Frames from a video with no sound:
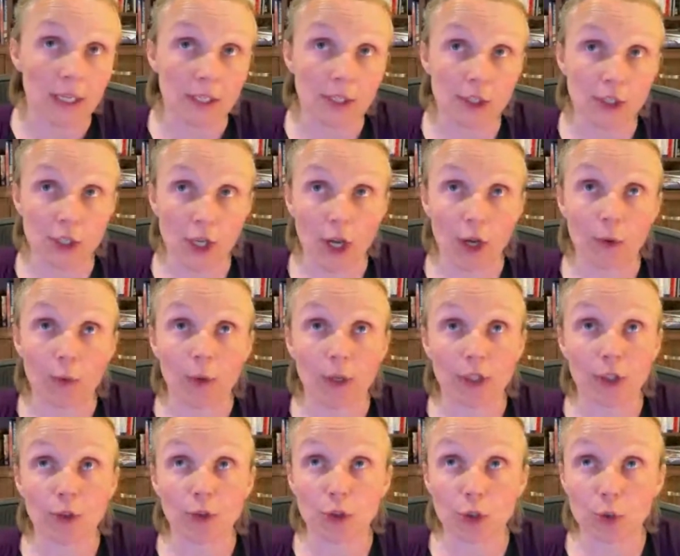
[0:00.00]
So
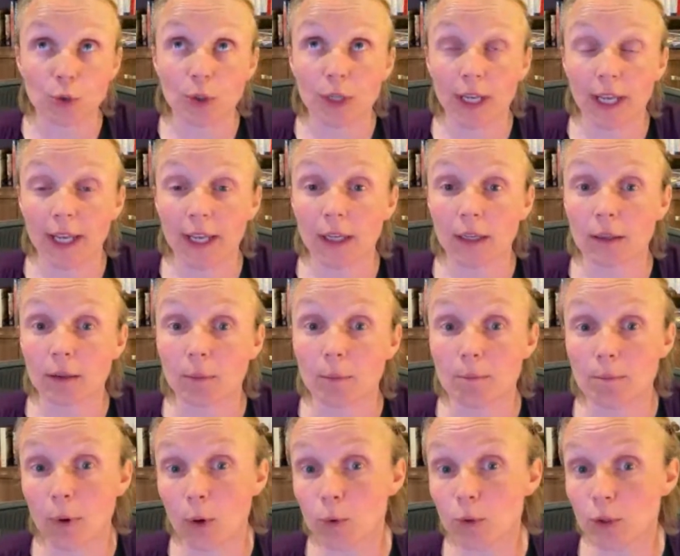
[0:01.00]
you're talking
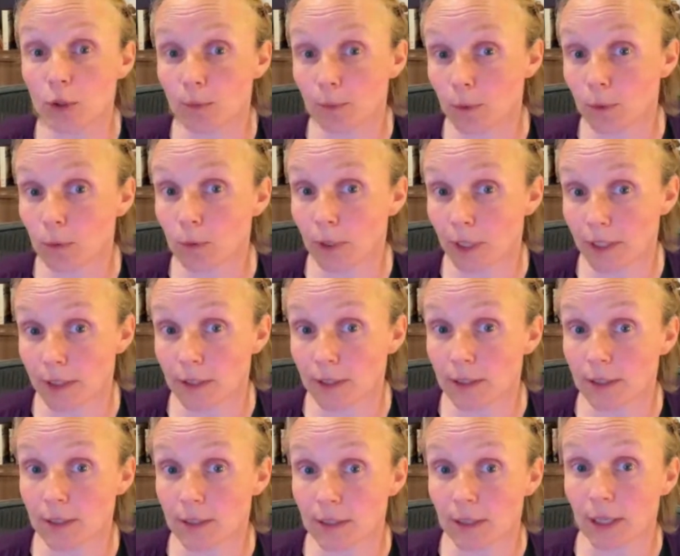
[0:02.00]
multiple
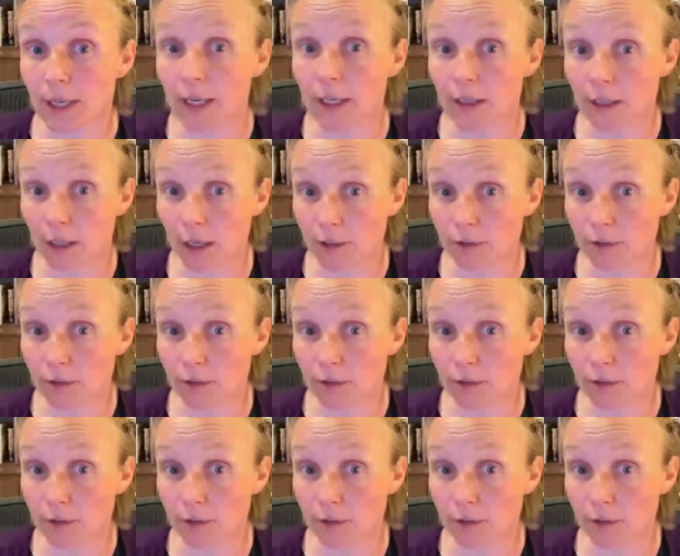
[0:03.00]
ones in a